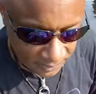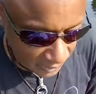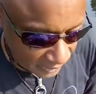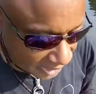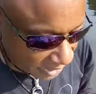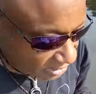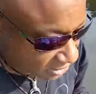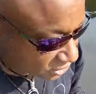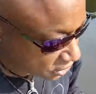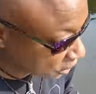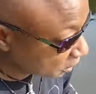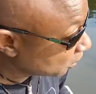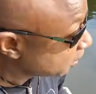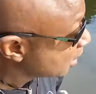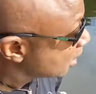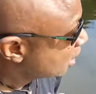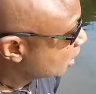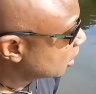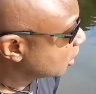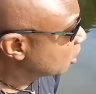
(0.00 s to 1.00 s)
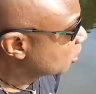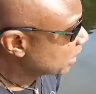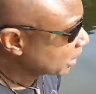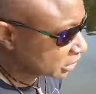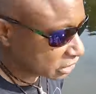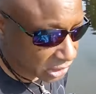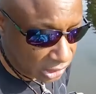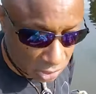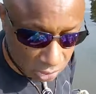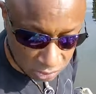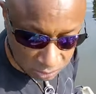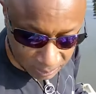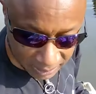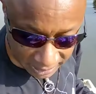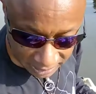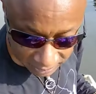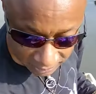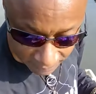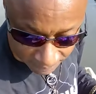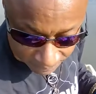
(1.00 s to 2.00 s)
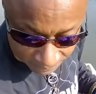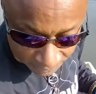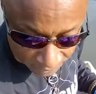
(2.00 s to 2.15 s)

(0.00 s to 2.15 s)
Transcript: All right? So who else knows better